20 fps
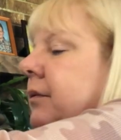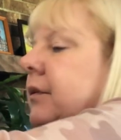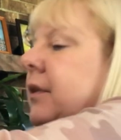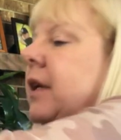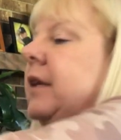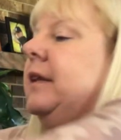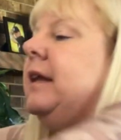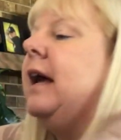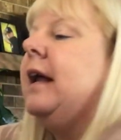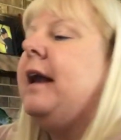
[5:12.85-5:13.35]

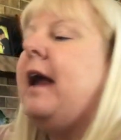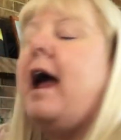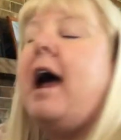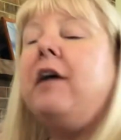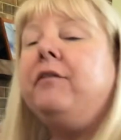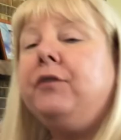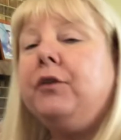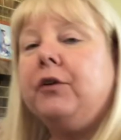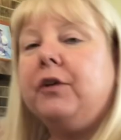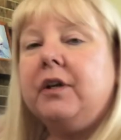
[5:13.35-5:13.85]
And then
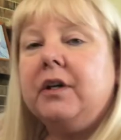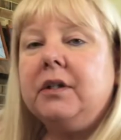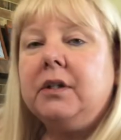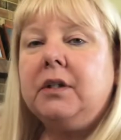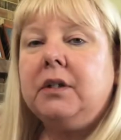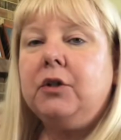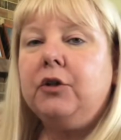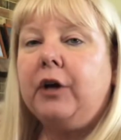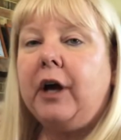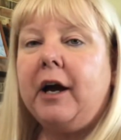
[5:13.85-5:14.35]
after
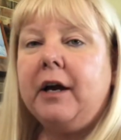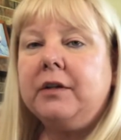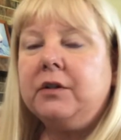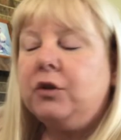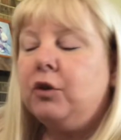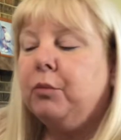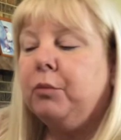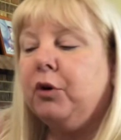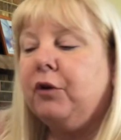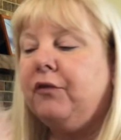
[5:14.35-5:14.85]
this, you guys,
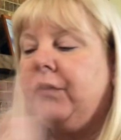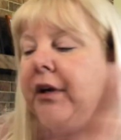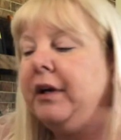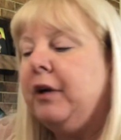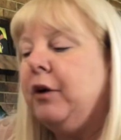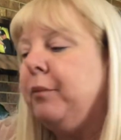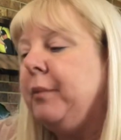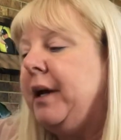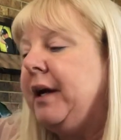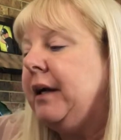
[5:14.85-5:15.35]
no more
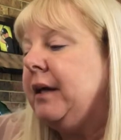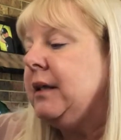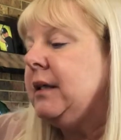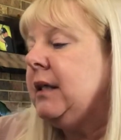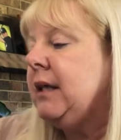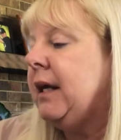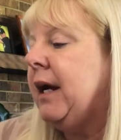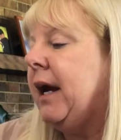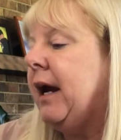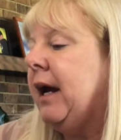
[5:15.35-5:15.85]
video making
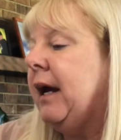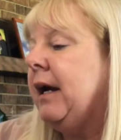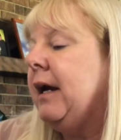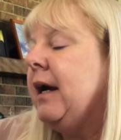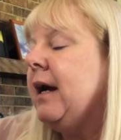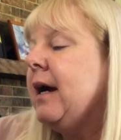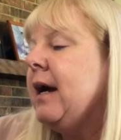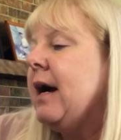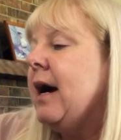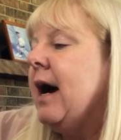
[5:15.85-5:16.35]

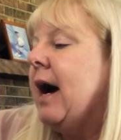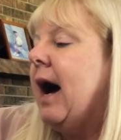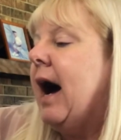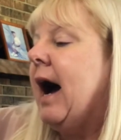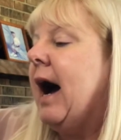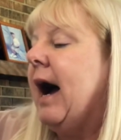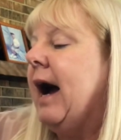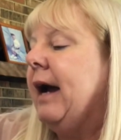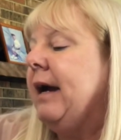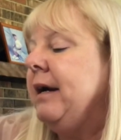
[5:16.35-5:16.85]
today.
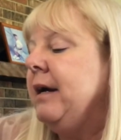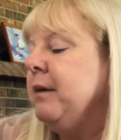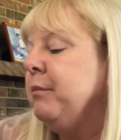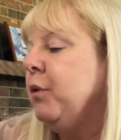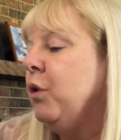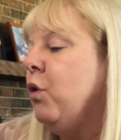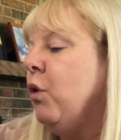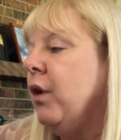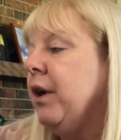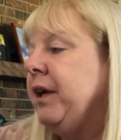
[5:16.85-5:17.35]
I
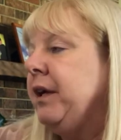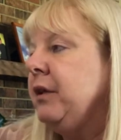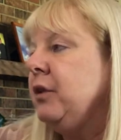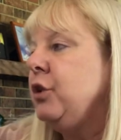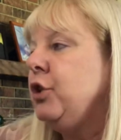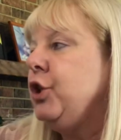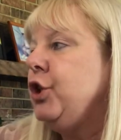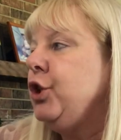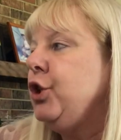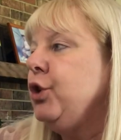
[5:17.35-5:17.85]
am going
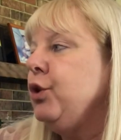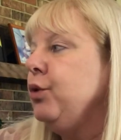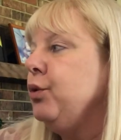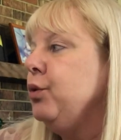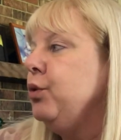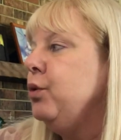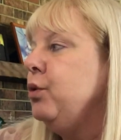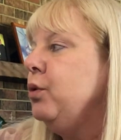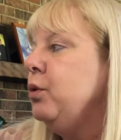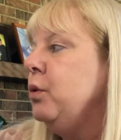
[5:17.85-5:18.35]

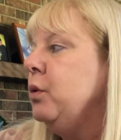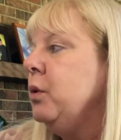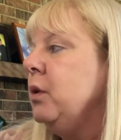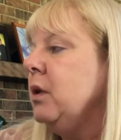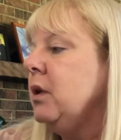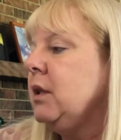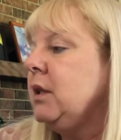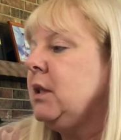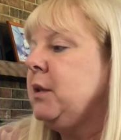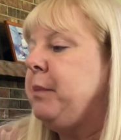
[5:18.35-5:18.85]
to
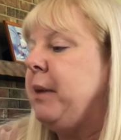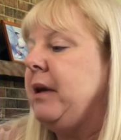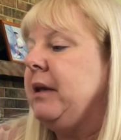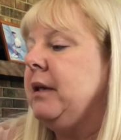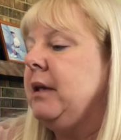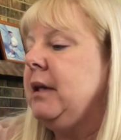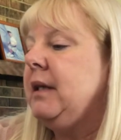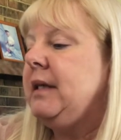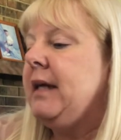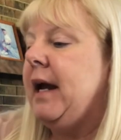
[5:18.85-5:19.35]

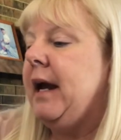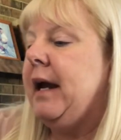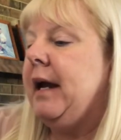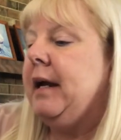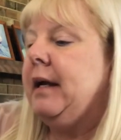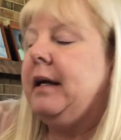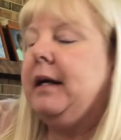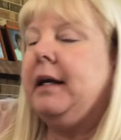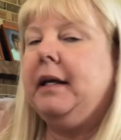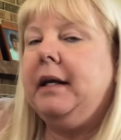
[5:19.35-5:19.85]
spend the
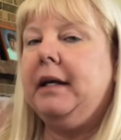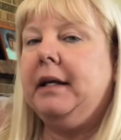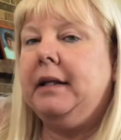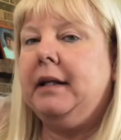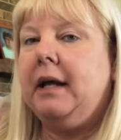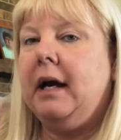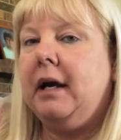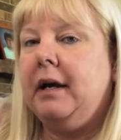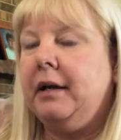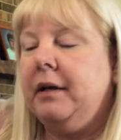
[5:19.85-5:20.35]
day getting
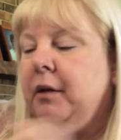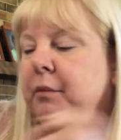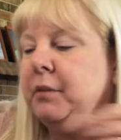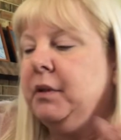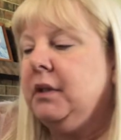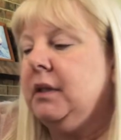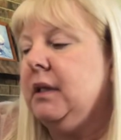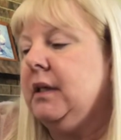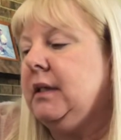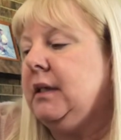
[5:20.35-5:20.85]
the
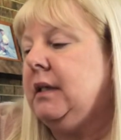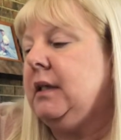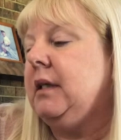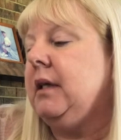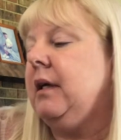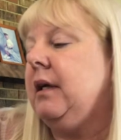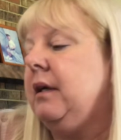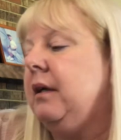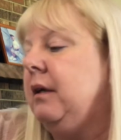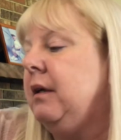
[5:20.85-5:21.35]
items
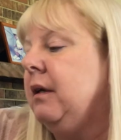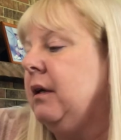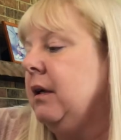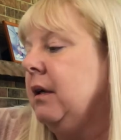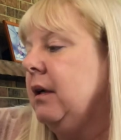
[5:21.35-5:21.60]
listed